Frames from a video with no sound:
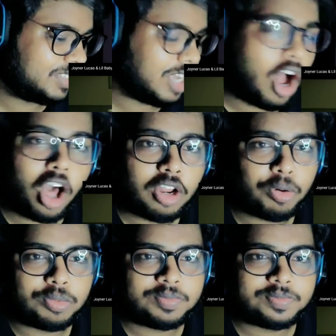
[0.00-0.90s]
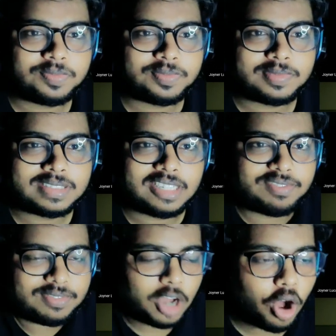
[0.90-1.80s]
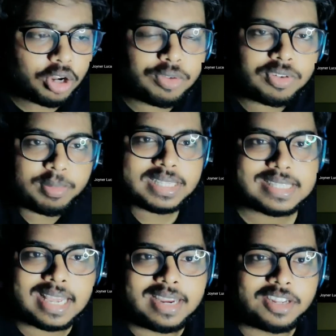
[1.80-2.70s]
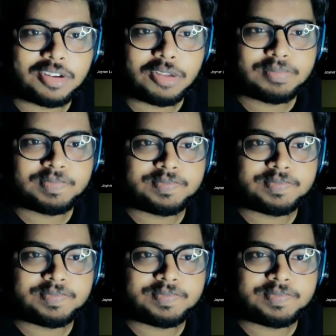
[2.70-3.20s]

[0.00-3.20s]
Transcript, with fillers: hollow they're hollow from inside you know